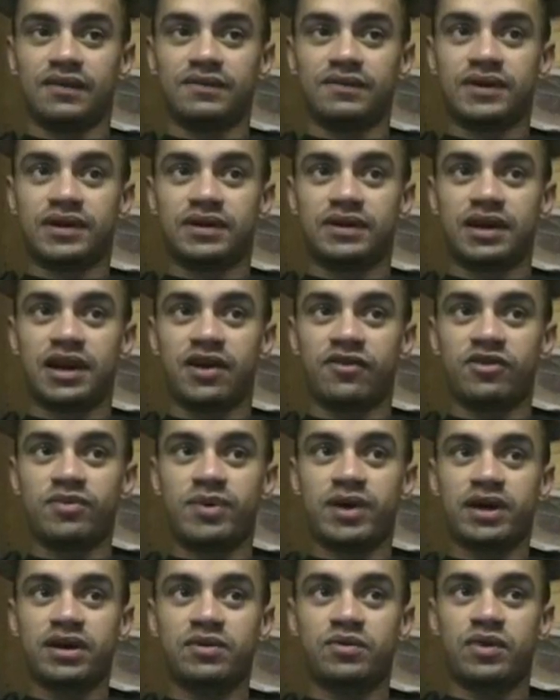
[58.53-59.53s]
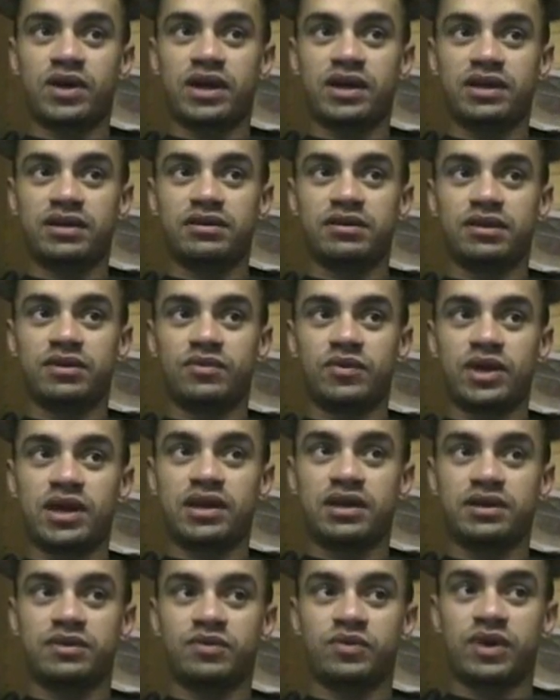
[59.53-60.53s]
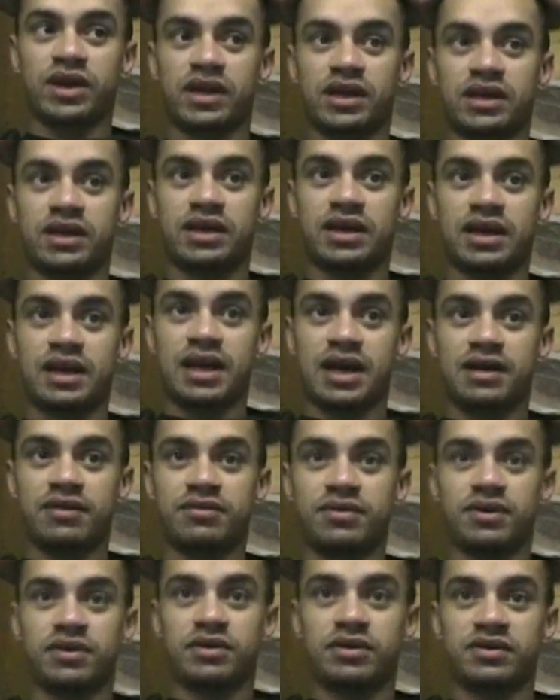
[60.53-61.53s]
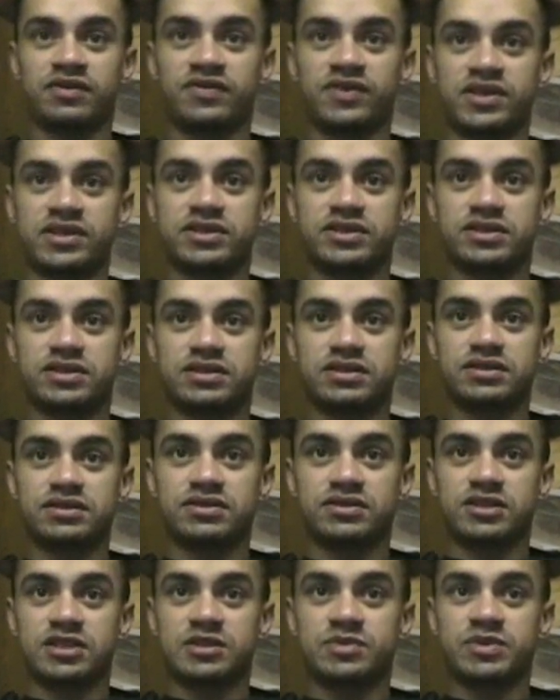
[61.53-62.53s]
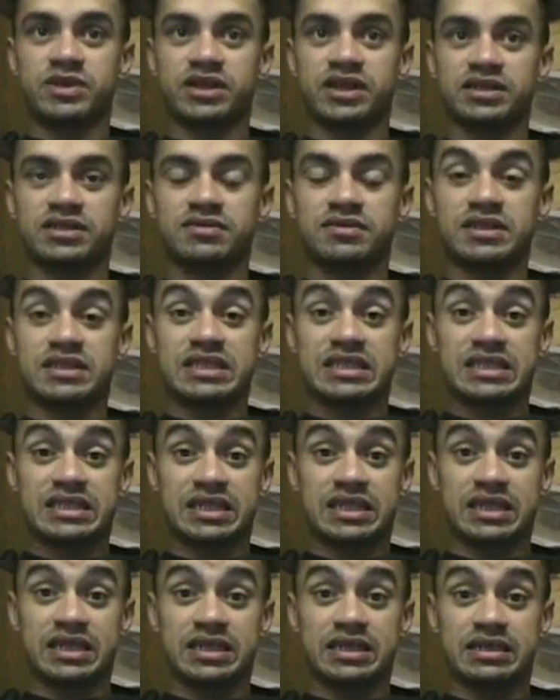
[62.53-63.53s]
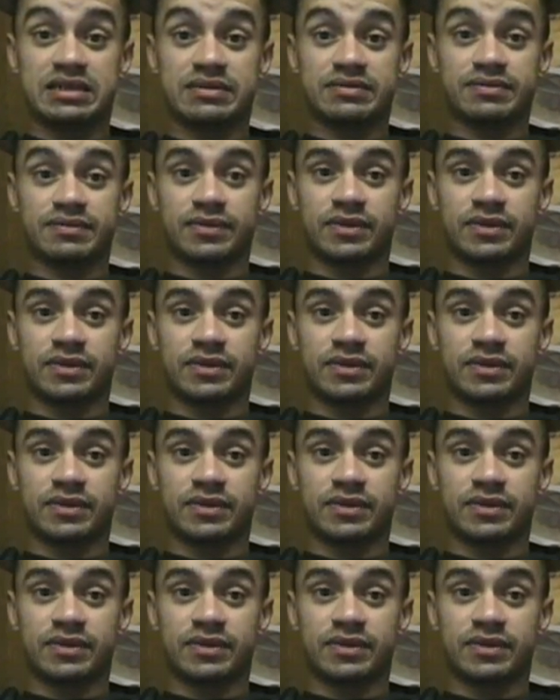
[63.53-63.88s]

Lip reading: Well, everybody waited and waited and waited, and I don't know if it's just because of the city